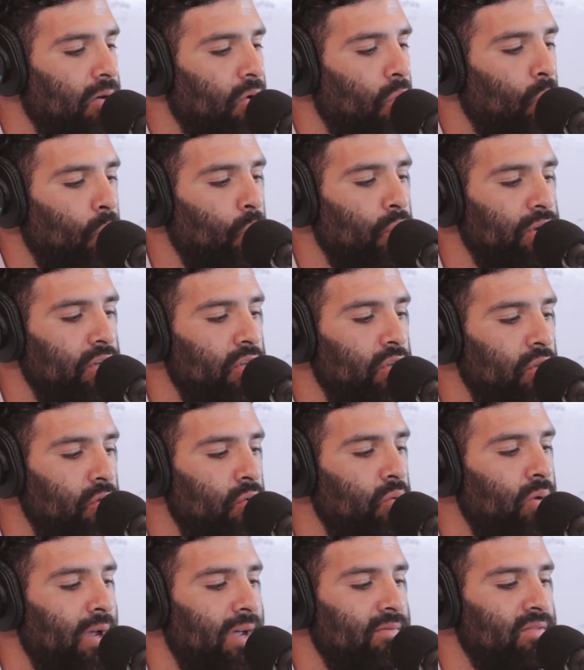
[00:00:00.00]
would
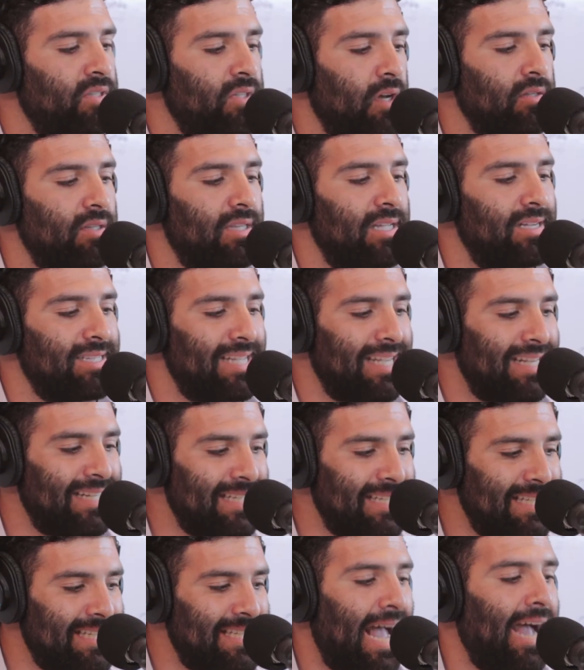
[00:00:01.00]
you have done things
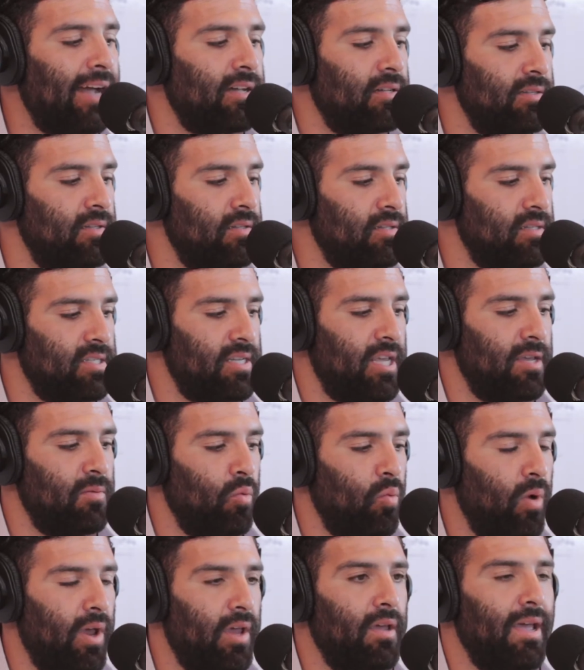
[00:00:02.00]
exactly the same
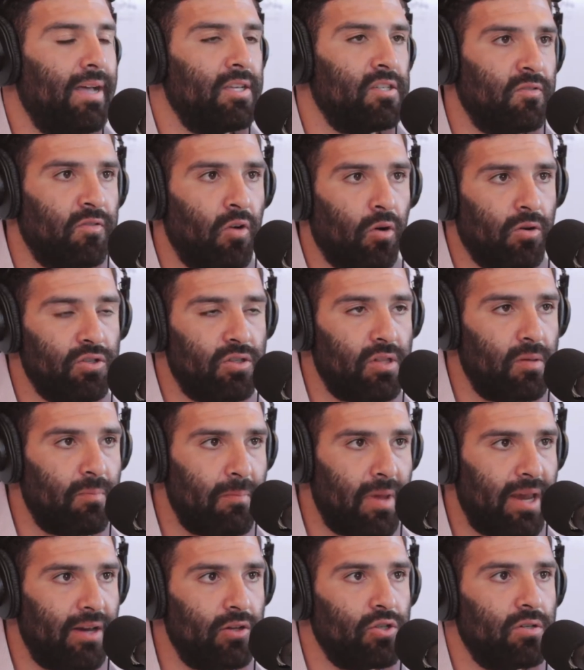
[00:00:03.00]
way as far as the
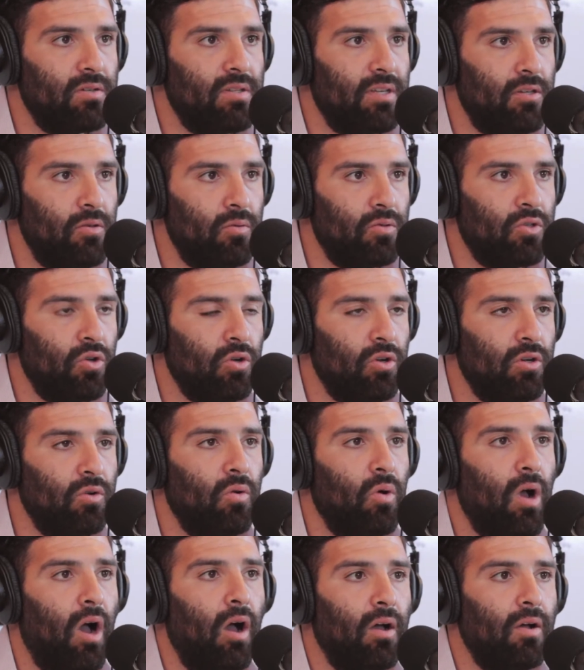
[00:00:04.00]
major that you
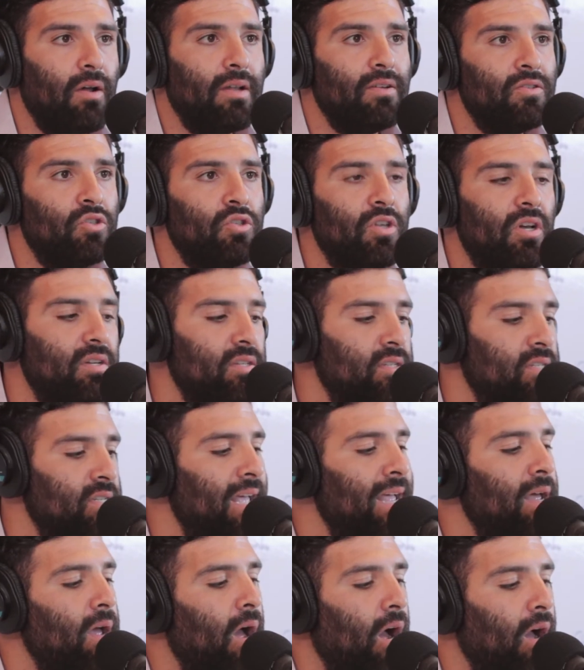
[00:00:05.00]
took?
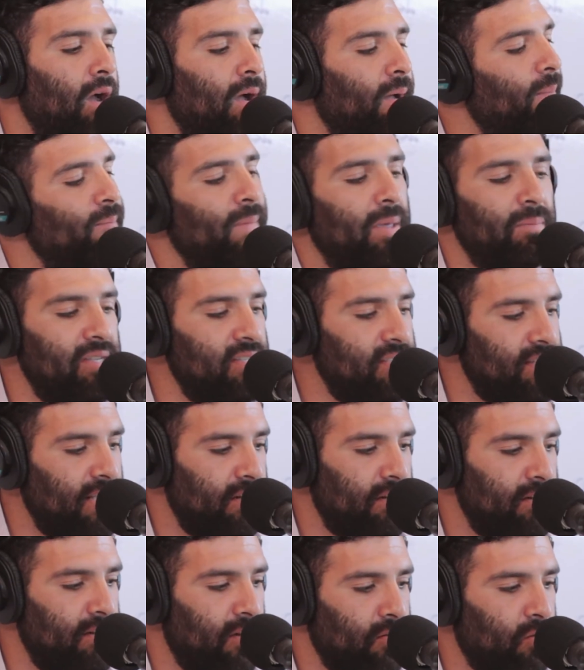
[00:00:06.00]
Maybe said
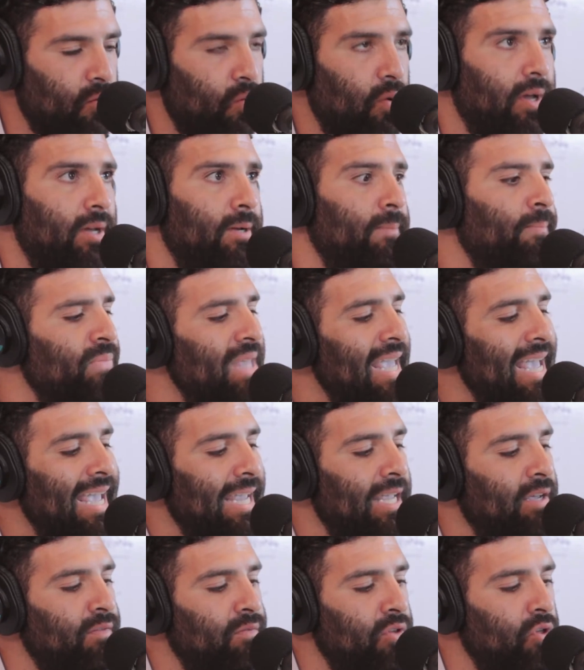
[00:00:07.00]
another way,
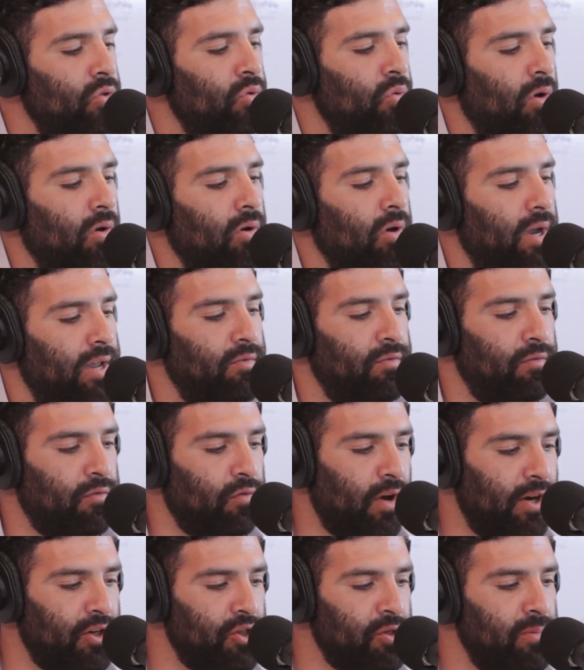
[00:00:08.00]
if you are a
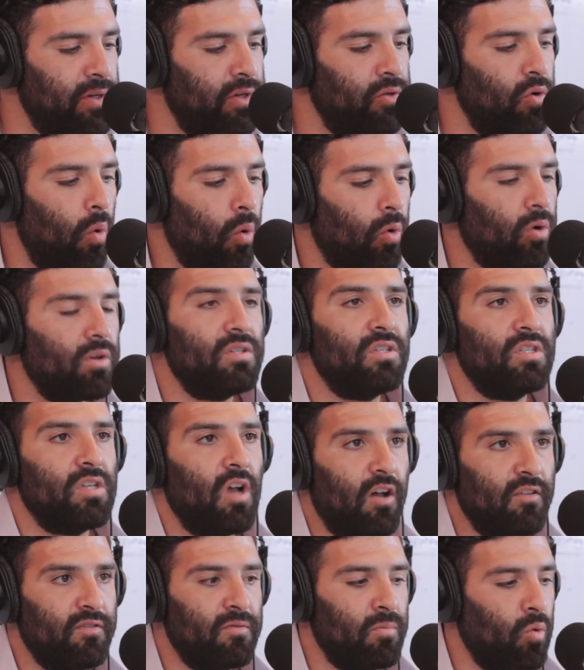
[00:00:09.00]
freshman or a
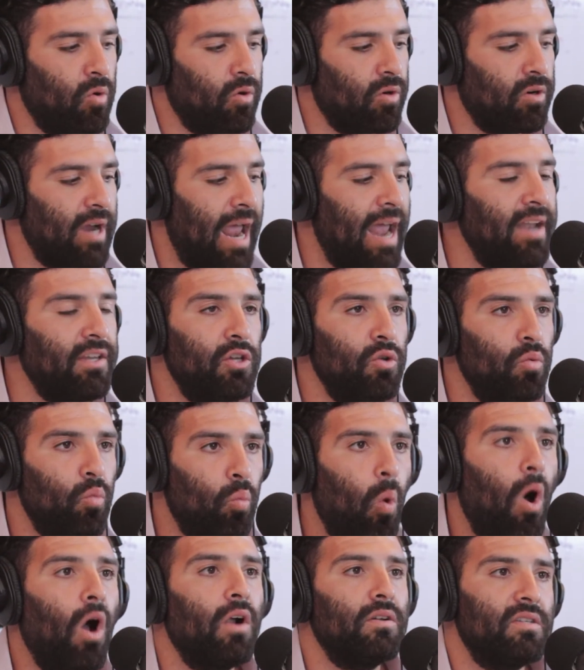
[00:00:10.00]
sophomore and you
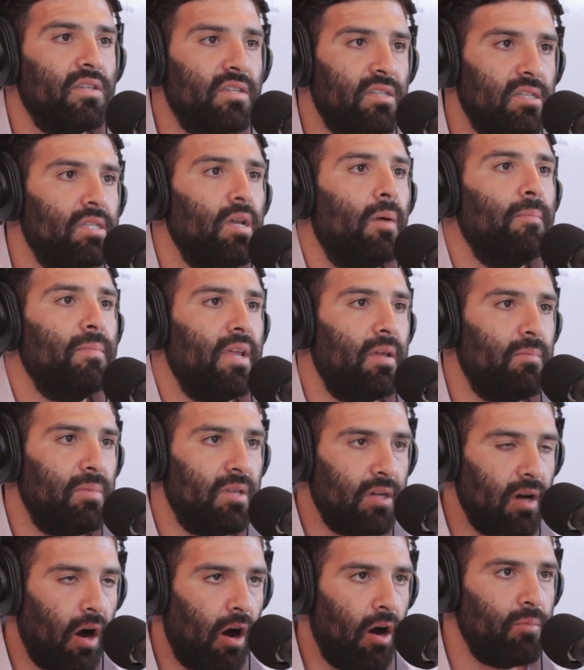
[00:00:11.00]
want to someday
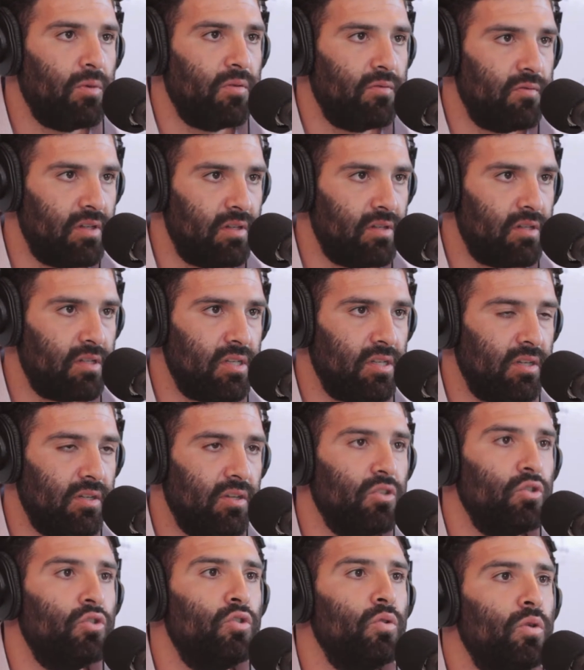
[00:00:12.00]
become a VC,
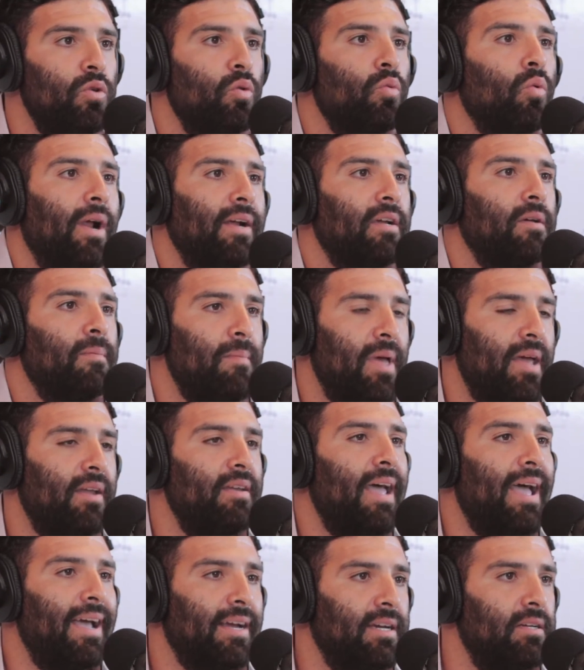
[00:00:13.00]
do you
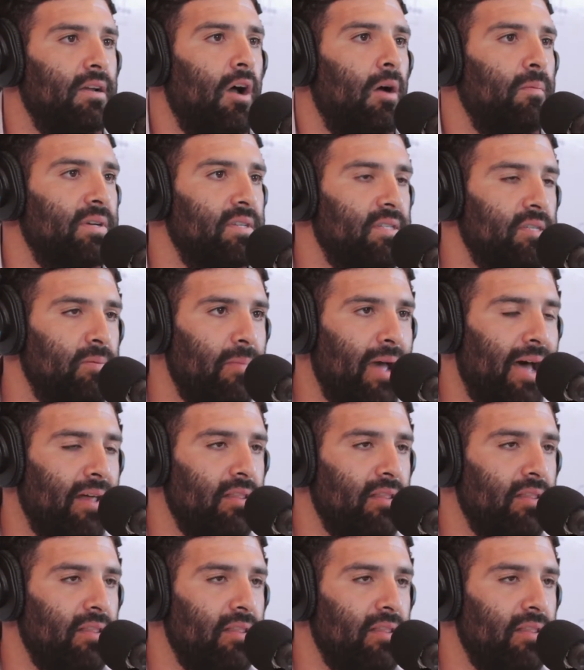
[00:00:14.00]
recommend economics and